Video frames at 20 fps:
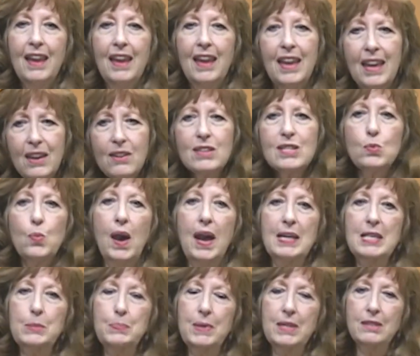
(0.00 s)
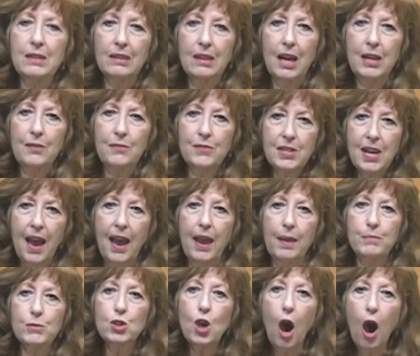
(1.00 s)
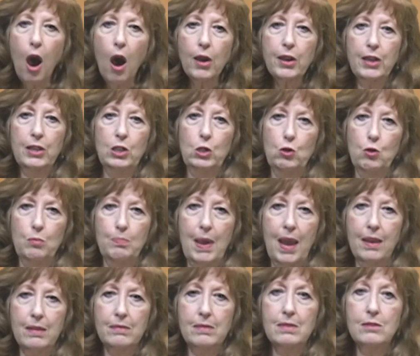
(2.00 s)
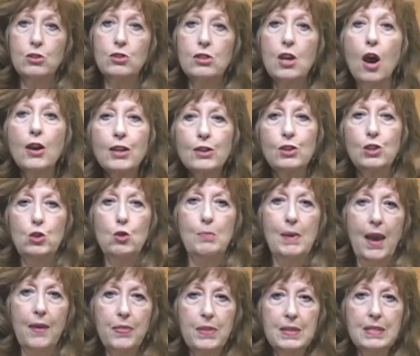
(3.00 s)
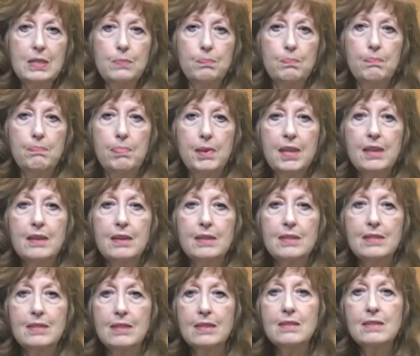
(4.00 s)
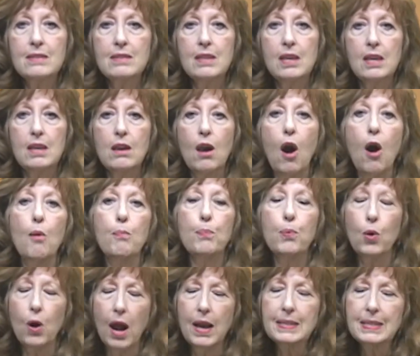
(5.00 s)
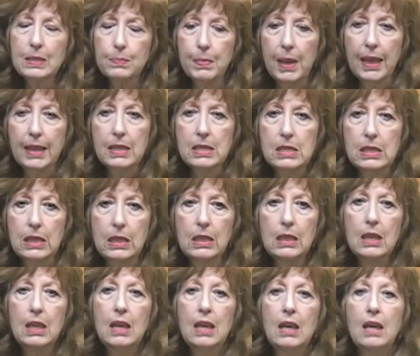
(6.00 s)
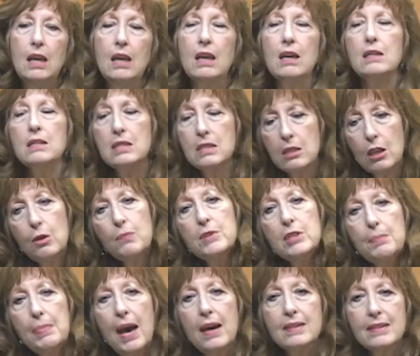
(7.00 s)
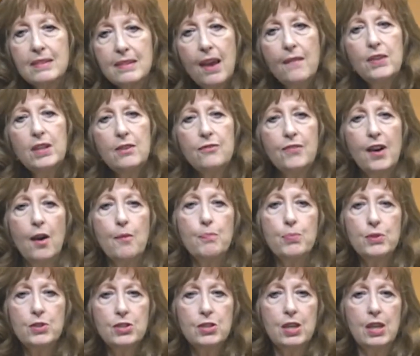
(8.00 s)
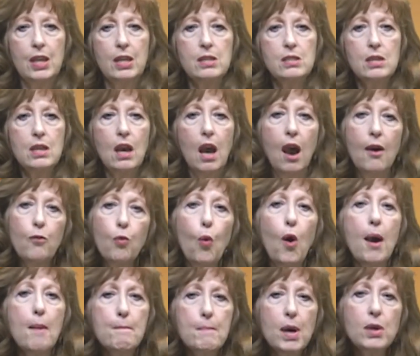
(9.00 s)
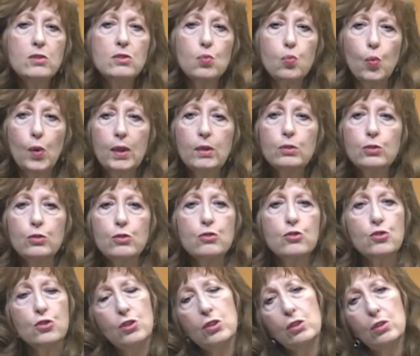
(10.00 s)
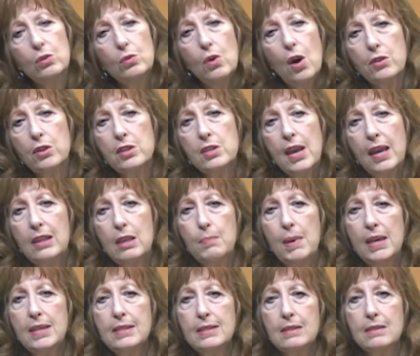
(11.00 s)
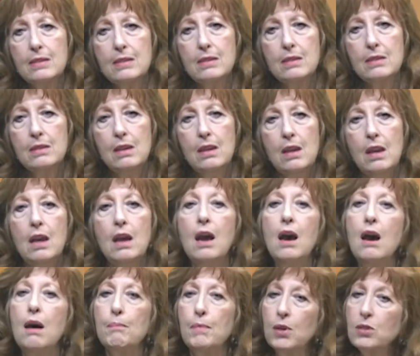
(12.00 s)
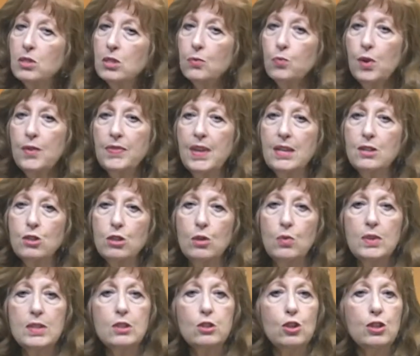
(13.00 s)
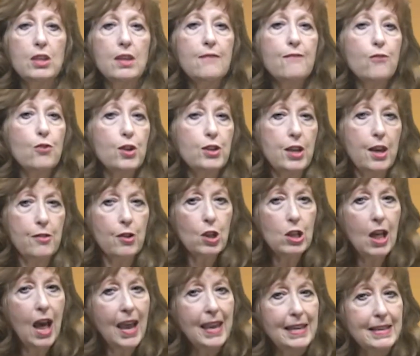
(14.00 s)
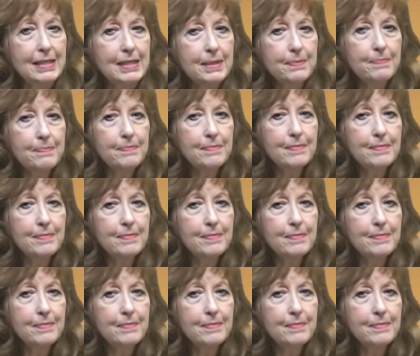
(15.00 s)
here's why I spend a lot of time talking to you about this, because this thing called prospecting consumes about 75% of what most realtors do on a daily basis. Most of what they do is looking for another client.